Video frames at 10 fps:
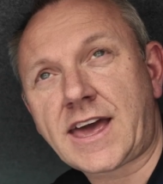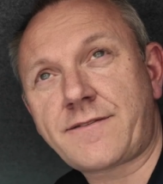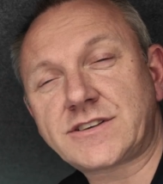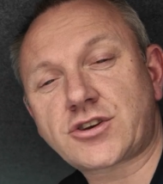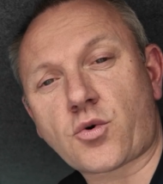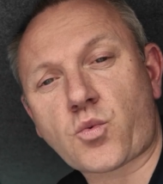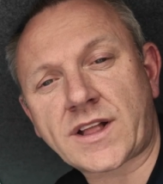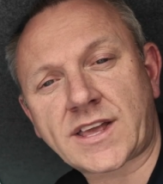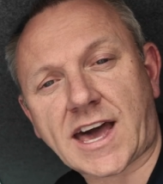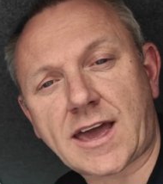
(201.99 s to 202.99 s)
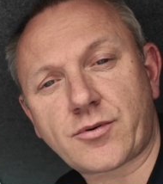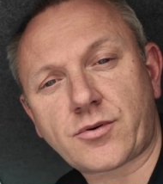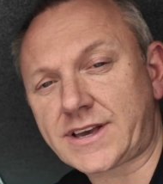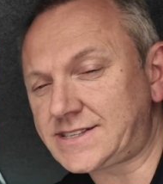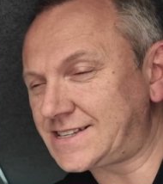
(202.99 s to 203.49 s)
If it's got one
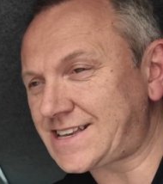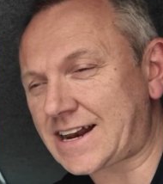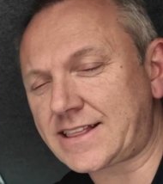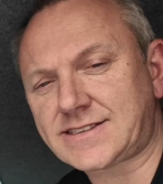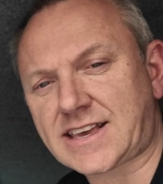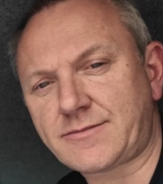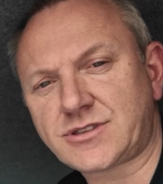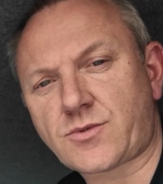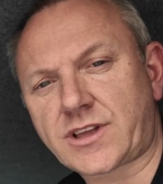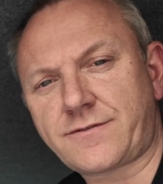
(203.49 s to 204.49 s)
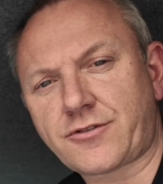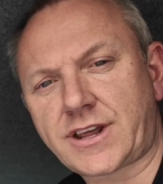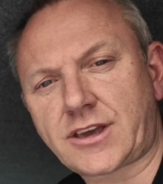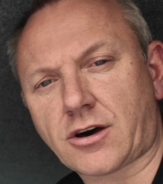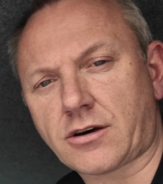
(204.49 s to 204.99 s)
cable, it's exactly the same as the one you've
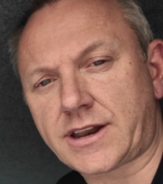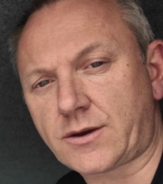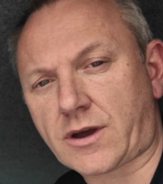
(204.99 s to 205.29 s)
already got, and it